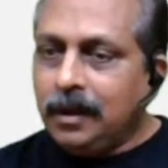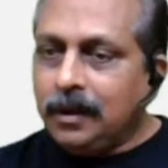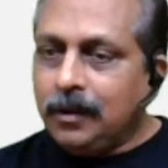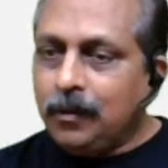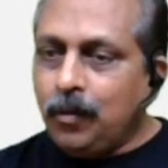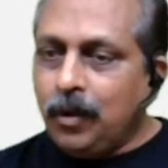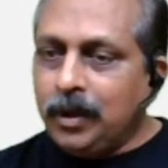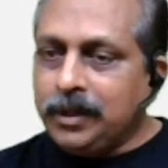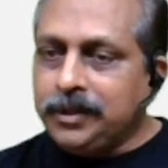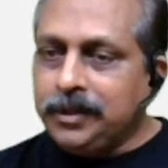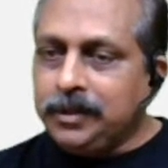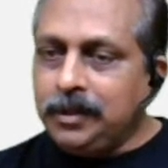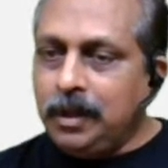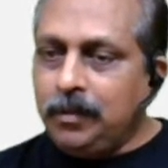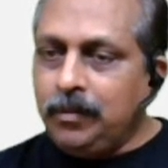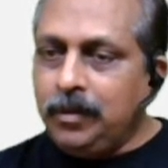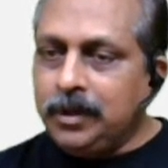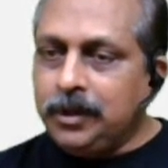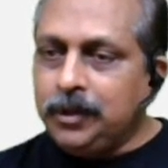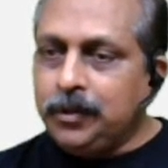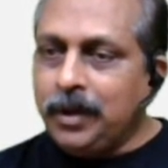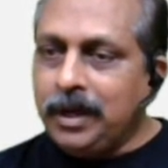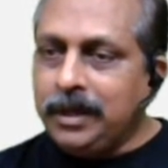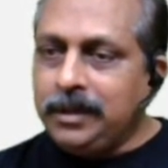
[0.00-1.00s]
Question number
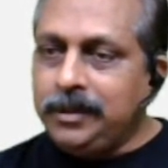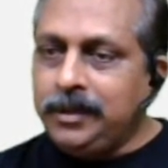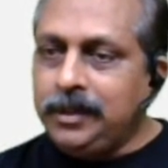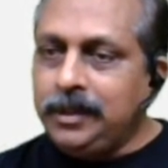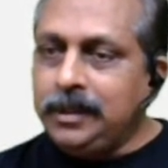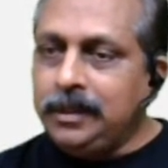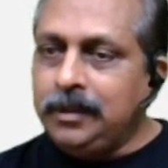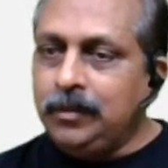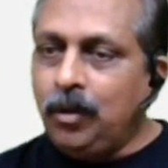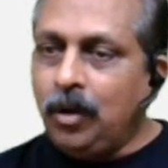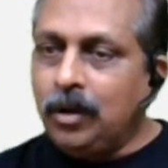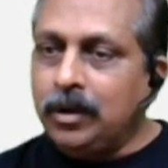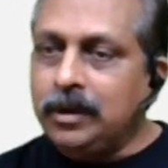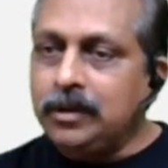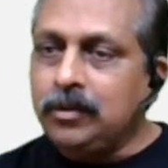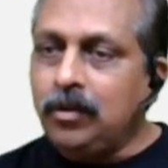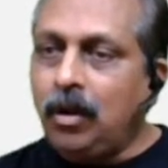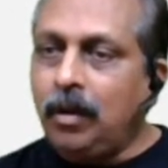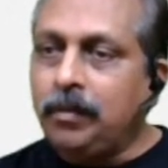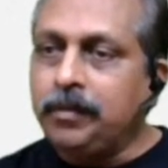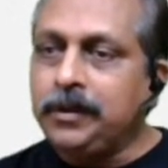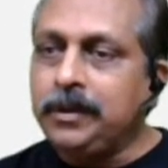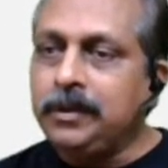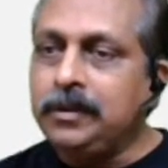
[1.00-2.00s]
20. What is the
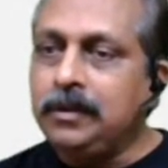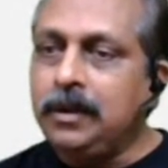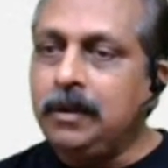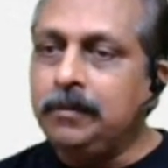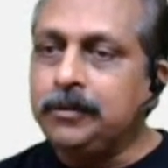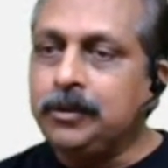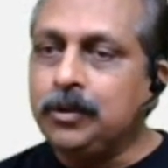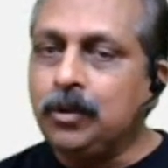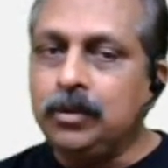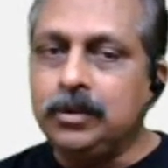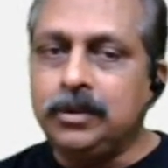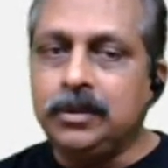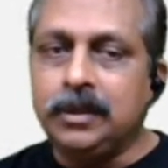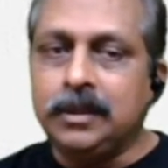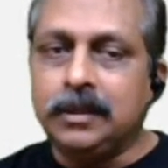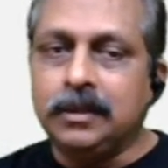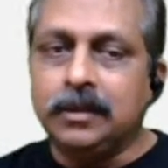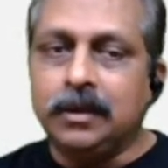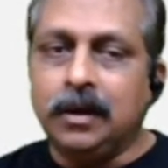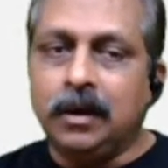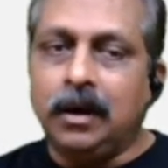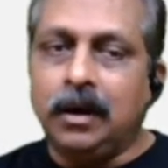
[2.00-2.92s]
option you have chosen?